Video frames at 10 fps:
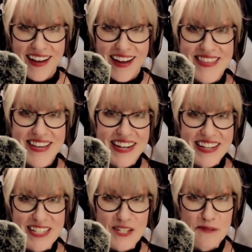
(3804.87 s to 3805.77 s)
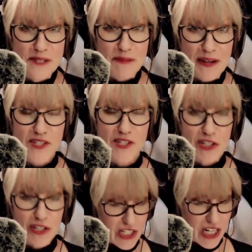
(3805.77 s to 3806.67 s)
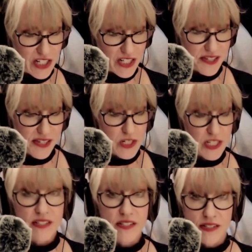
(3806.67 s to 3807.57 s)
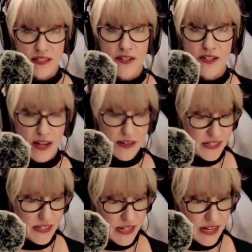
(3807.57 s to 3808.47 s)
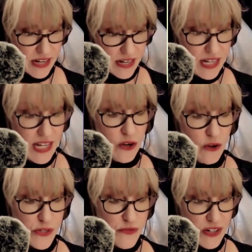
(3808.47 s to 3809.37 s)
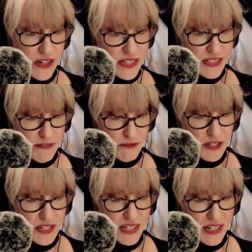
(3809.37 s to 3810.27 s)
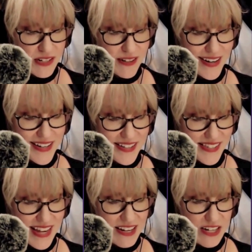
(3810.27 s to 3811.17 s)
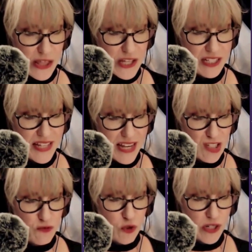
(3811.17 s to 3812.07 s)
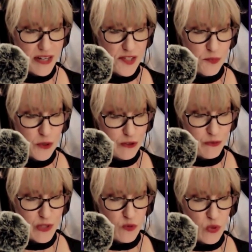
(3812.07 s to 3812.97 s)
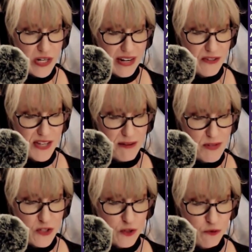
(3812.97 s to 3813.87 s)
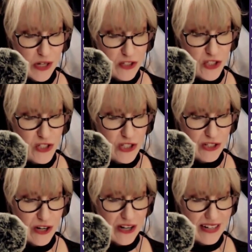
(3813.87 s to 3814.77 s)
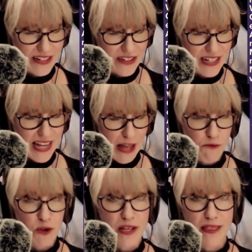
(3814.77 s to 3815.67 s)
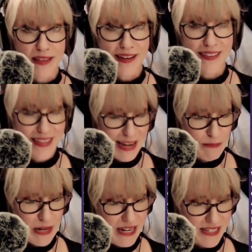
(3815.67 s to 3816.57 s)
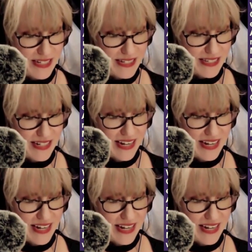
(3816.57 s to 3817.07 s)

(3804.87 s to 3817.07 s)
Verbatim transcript: And then Knightley's response to her changing the subject is to cut her off and say, oh, it was very delightful indeed. I can say nothing less, for I suppose Miss Woodhouse and Mr. Frank Churchill are hearing everything that passes.